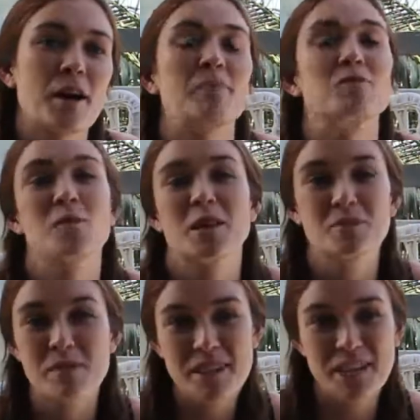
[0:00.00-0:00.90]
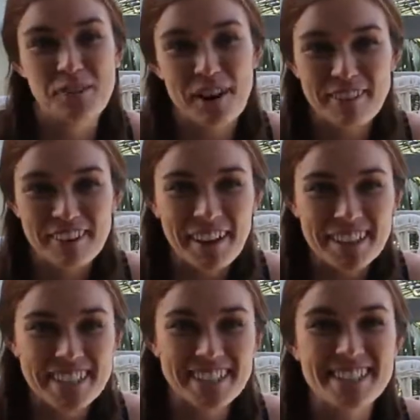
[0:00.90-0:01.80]
come to us with their driving
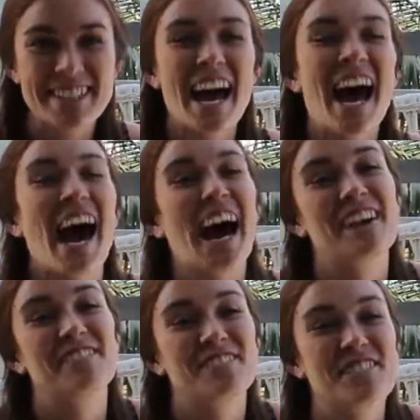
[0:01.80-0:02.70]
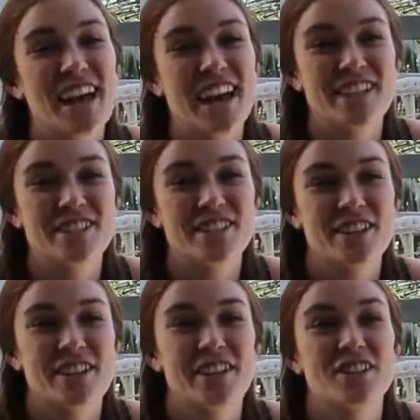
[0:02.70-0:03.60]
licence, and
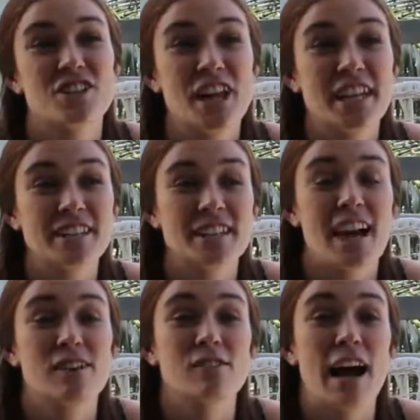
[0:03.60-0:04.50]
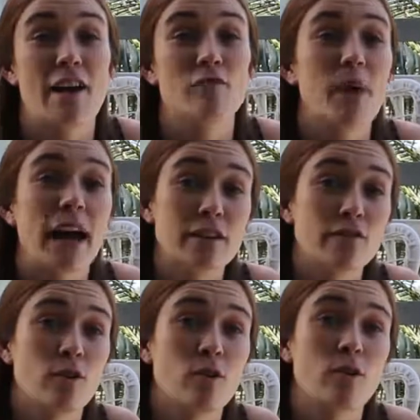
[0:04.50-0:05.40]
Janine and Dale have paid
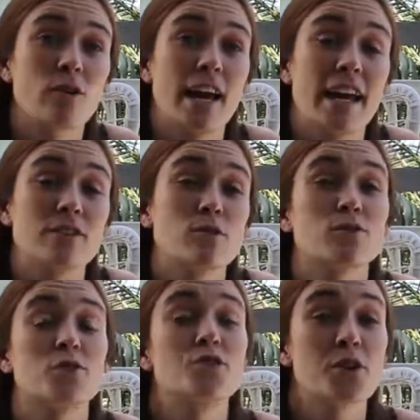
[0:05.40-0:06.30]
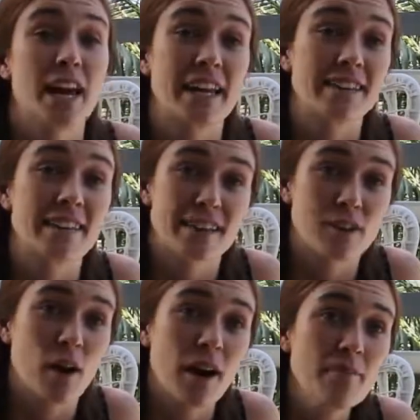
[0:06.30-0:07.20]
for and also donated their
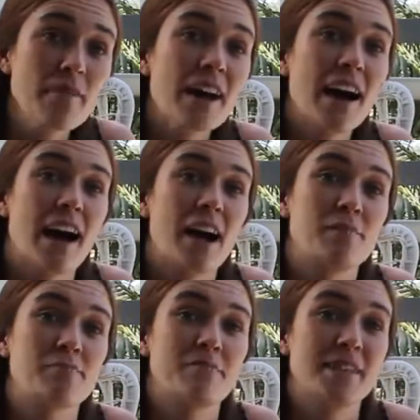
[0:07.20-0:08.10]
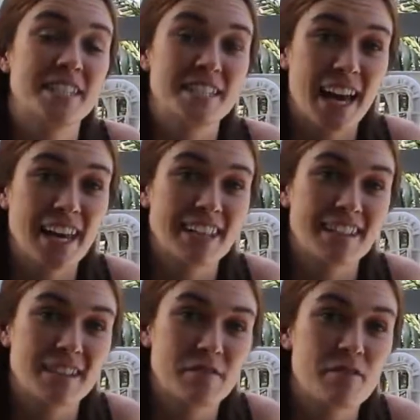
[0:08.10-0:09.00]
time to take
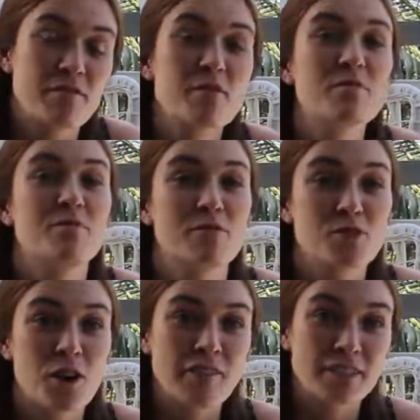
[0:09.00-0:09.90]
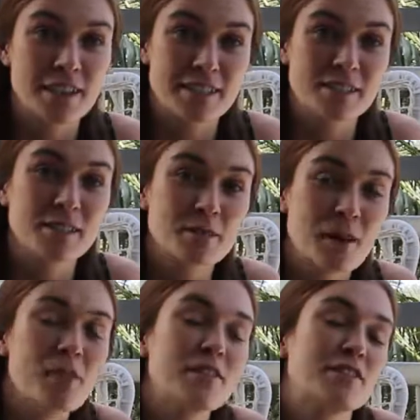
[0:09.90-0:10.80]
some of them for driving lessons as
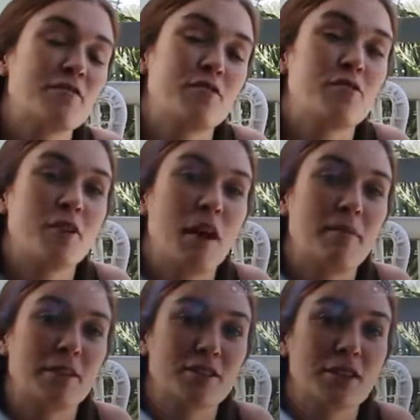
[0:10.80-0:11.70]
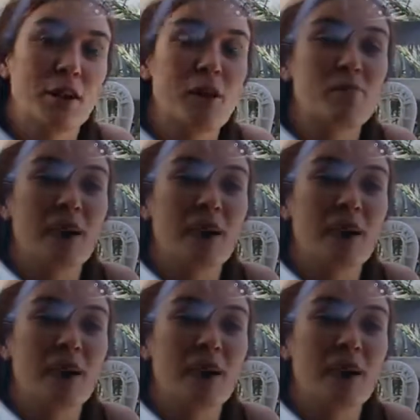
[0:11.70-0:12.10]
well. There's a few that I'm actually going to help